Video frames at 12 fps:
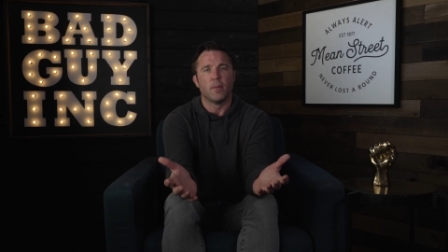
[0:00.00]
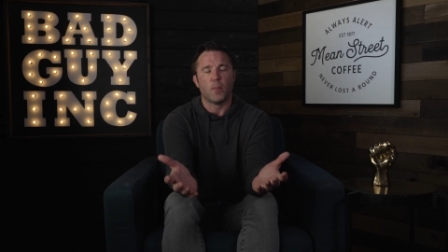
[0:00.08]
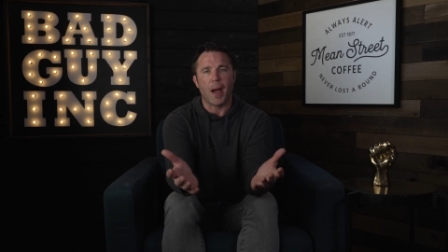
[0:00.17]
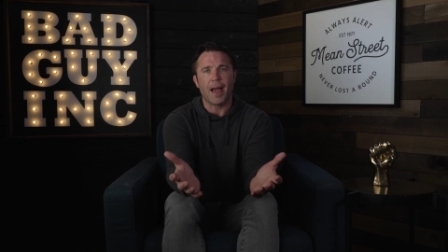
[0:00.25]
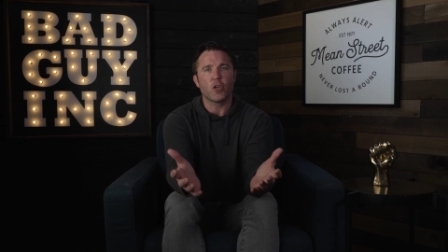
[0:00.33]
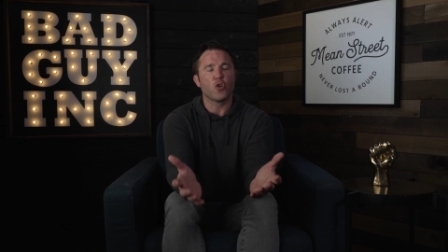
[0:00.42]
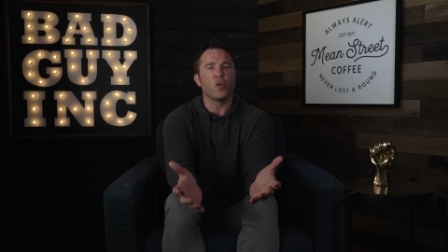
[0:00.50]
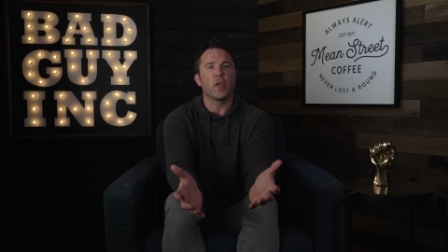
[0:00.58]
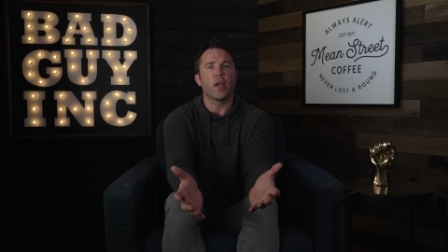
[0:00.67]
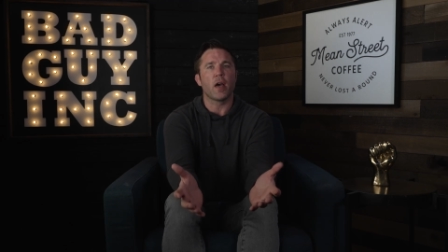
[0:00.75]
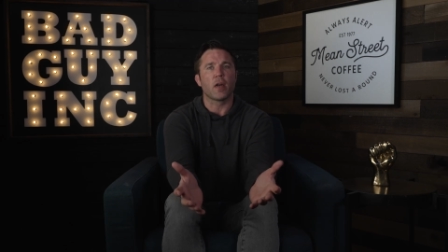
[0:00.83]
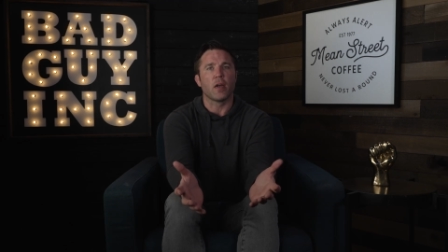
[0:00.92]
by
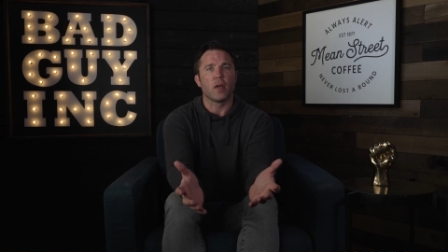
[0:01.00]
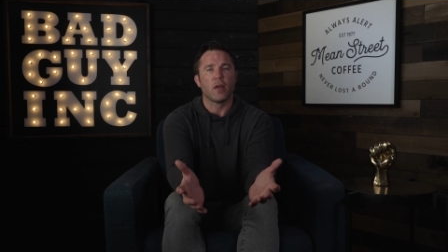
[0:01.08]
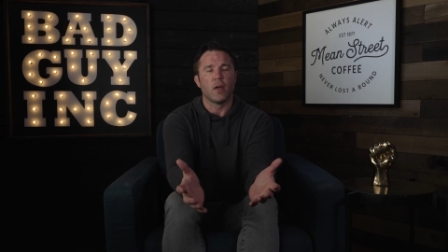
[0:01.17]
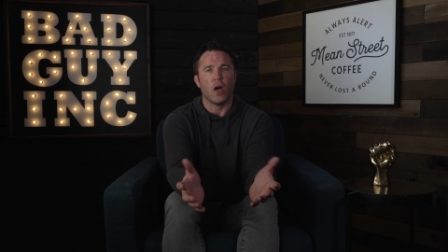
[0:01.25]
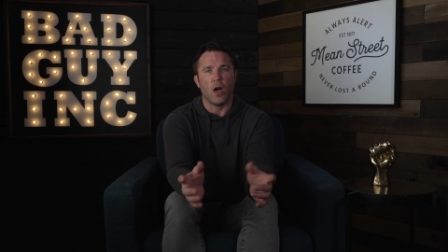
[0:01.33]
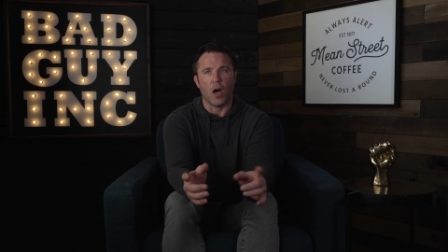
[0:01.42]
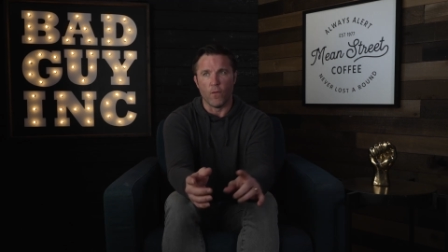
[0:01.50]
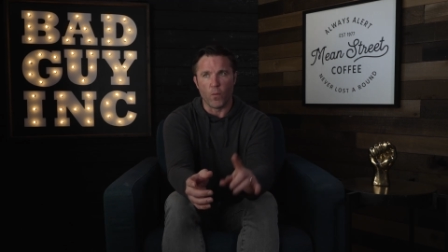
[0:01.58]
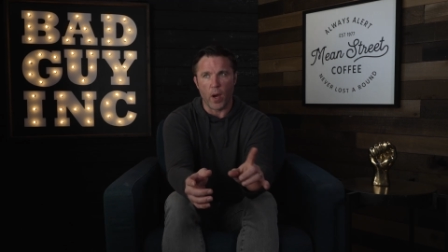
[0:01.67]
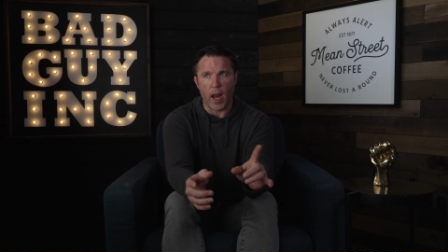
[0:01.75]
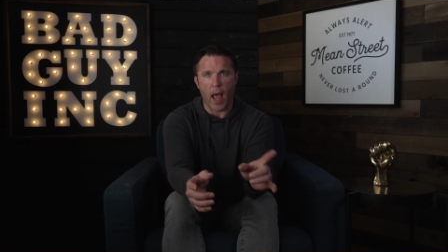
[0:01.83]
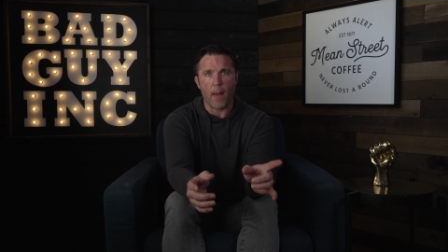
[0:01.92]
Juliana of
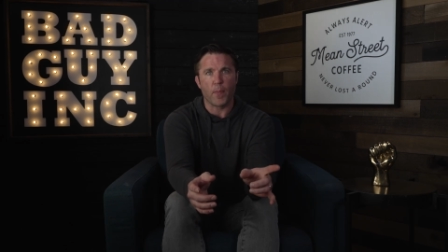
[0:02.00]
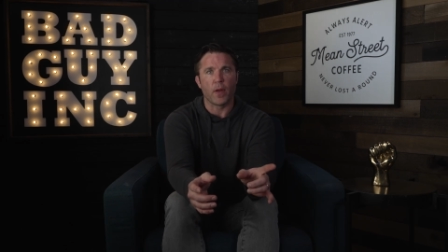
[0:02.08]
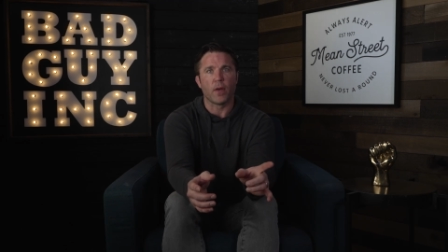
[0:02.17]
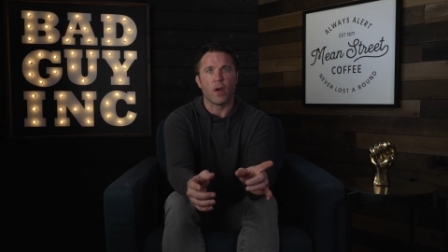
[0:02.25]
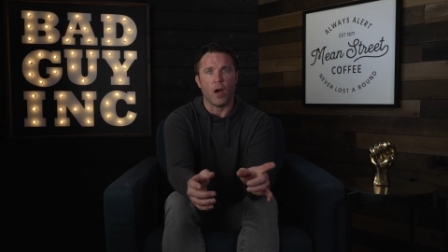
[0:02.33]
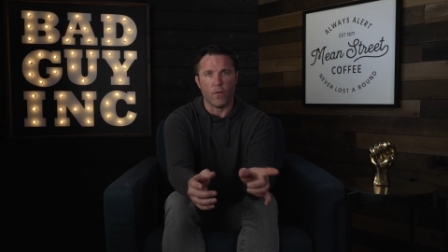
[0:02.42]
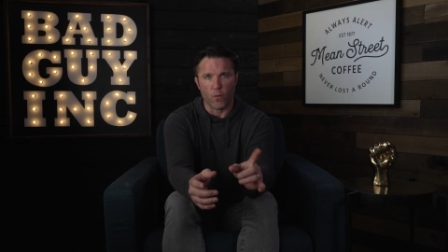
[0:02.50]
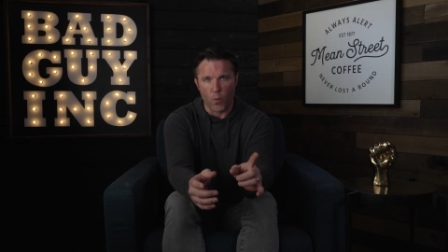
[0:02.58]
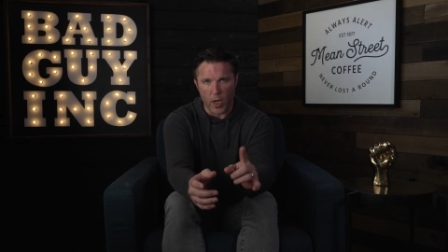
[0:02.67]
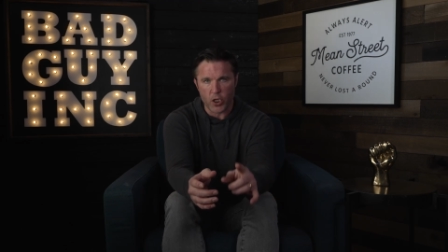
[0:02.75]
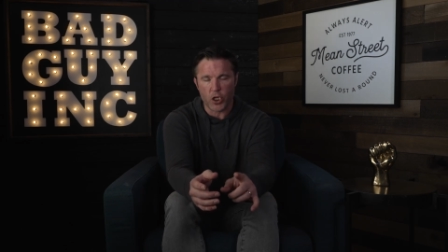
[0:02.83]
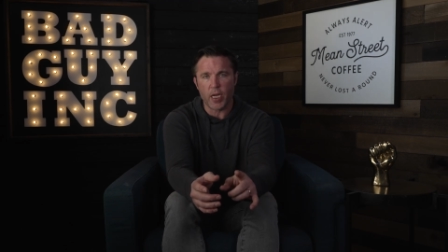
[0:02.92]
what happened, of
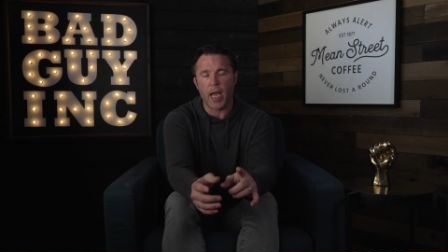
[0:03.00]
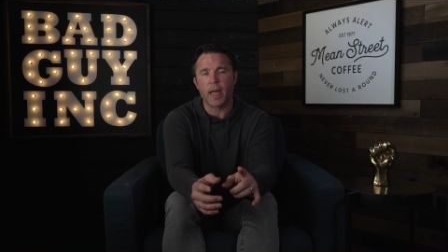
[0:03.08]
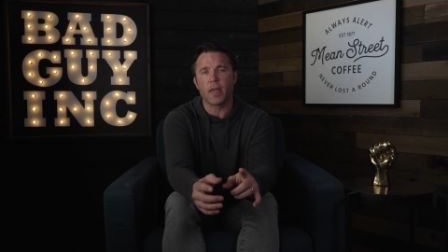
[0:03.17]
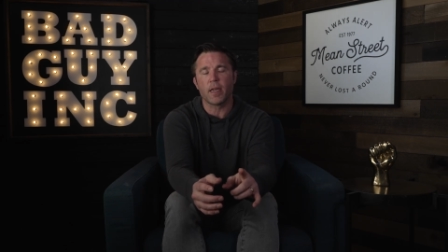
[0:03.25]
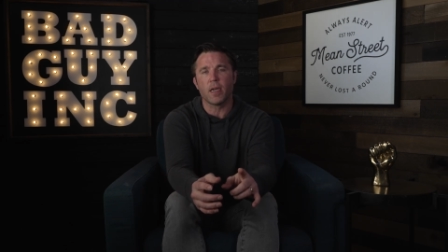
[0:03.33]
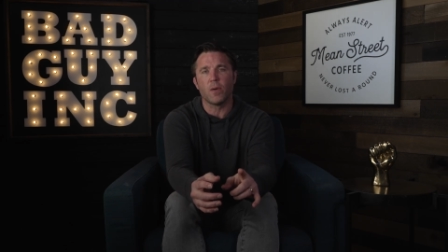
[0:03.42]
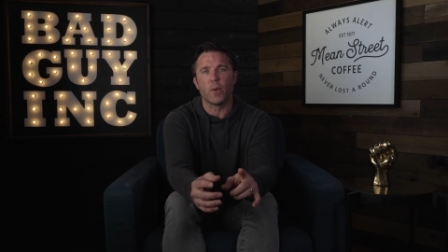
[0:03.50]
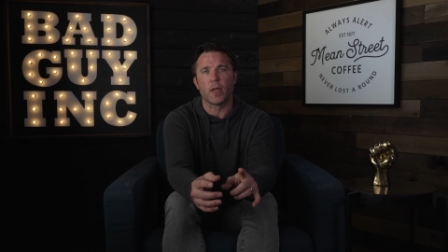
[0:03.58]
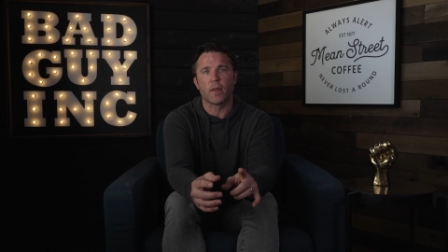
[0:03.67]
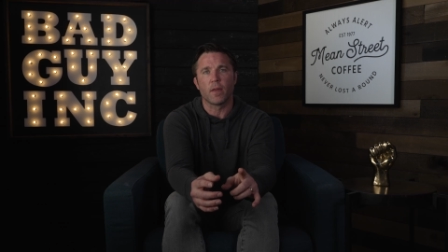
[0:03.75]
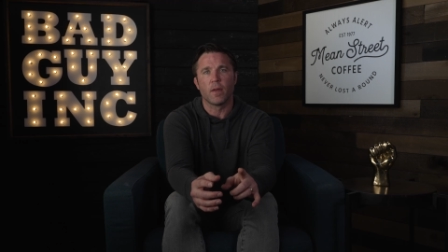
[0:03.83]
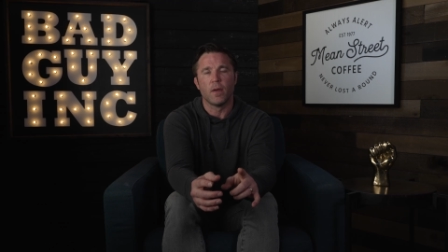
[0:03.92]
what she had to deal with,